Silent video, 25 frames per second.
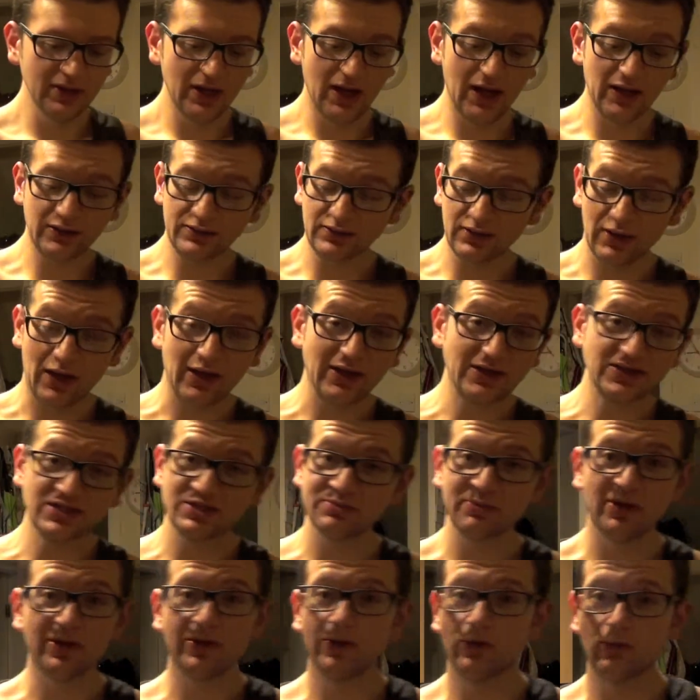And I can
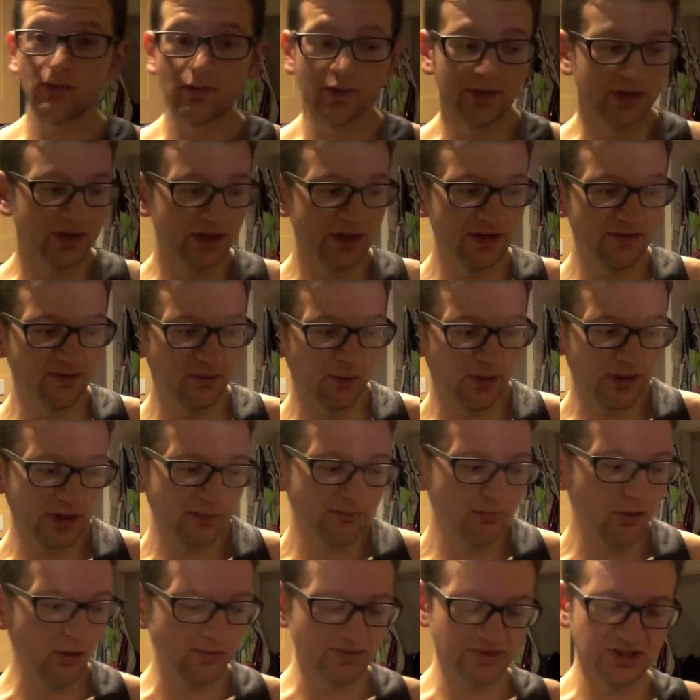smell it already, even when I
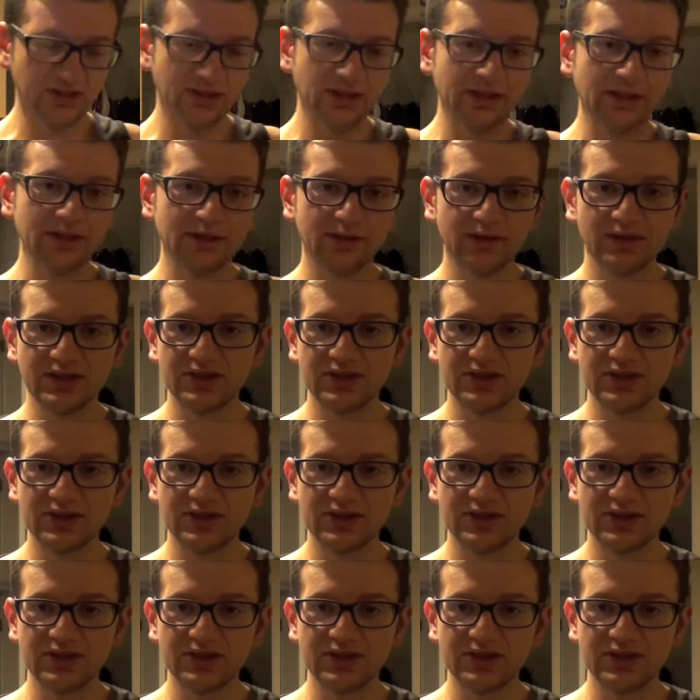popped the lid.